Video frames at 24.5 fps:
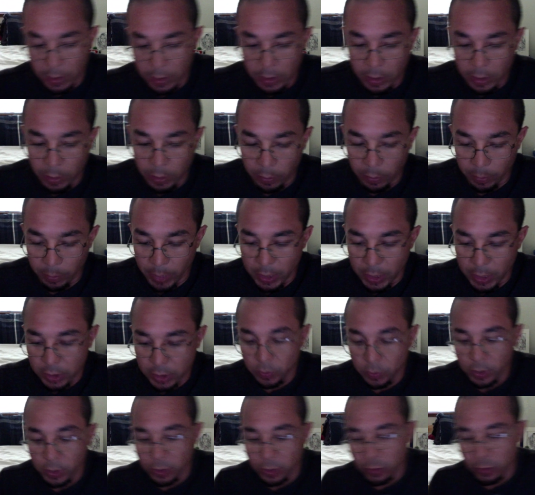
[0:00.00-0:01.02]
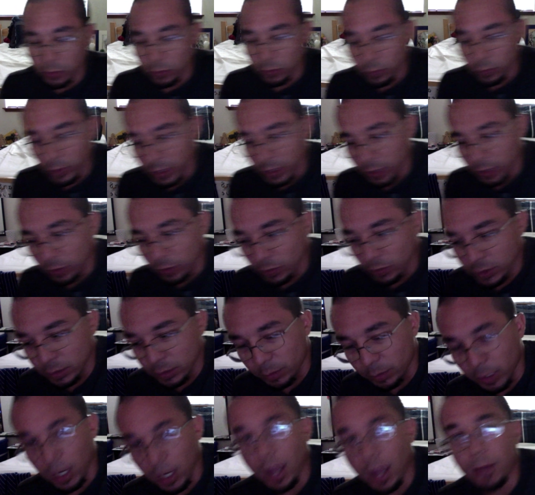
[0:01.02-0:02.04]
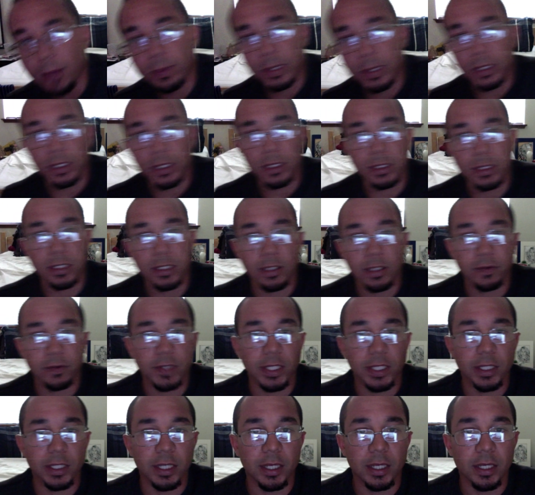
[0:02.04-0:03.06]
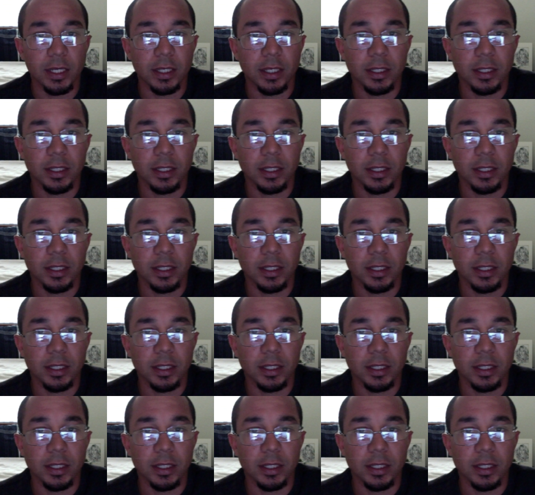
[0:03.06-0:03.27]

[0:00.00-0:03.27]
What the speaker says: it makes you wonder who really owns the monopoly and stuff like that,